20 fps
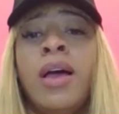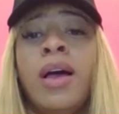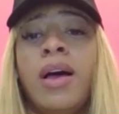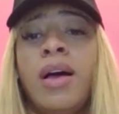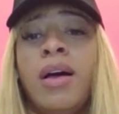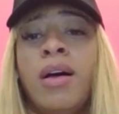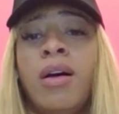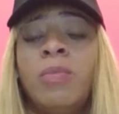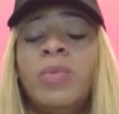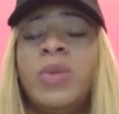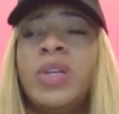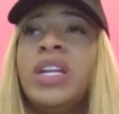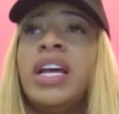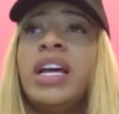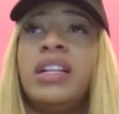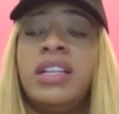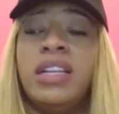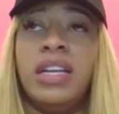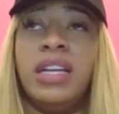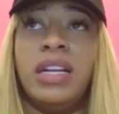Then
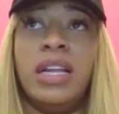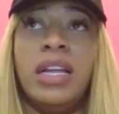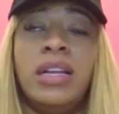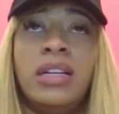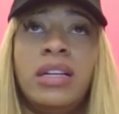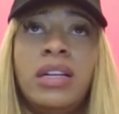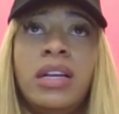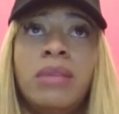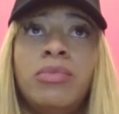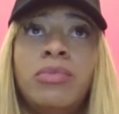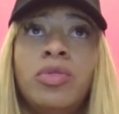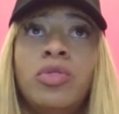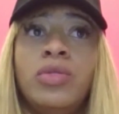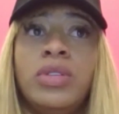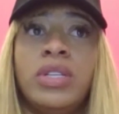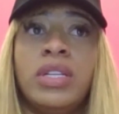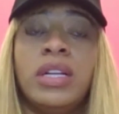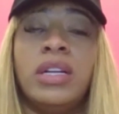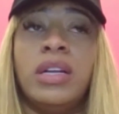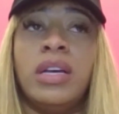I did end up
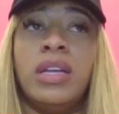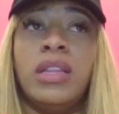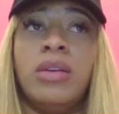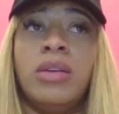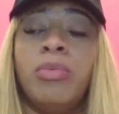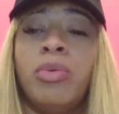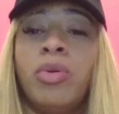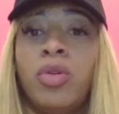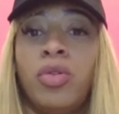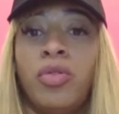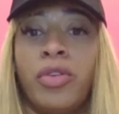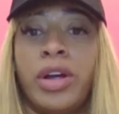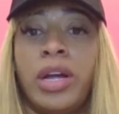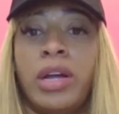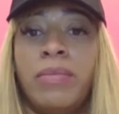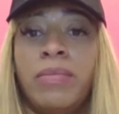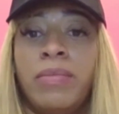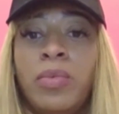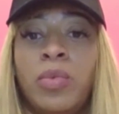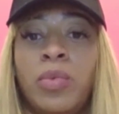using another
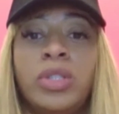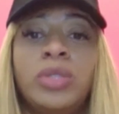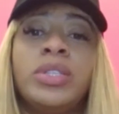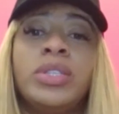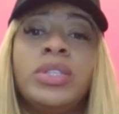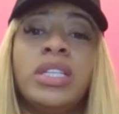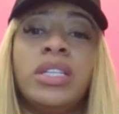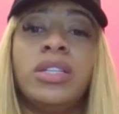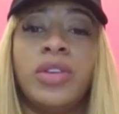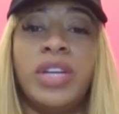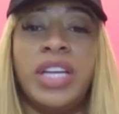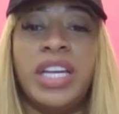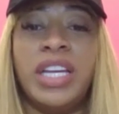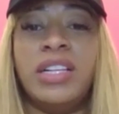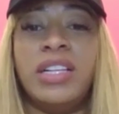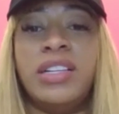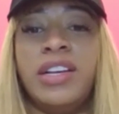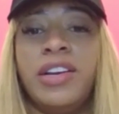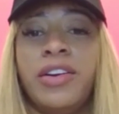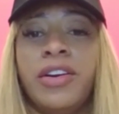program, which was a little
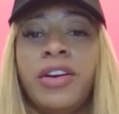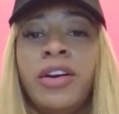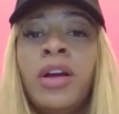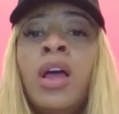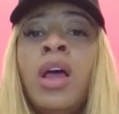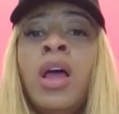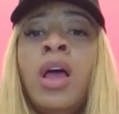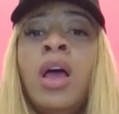easier.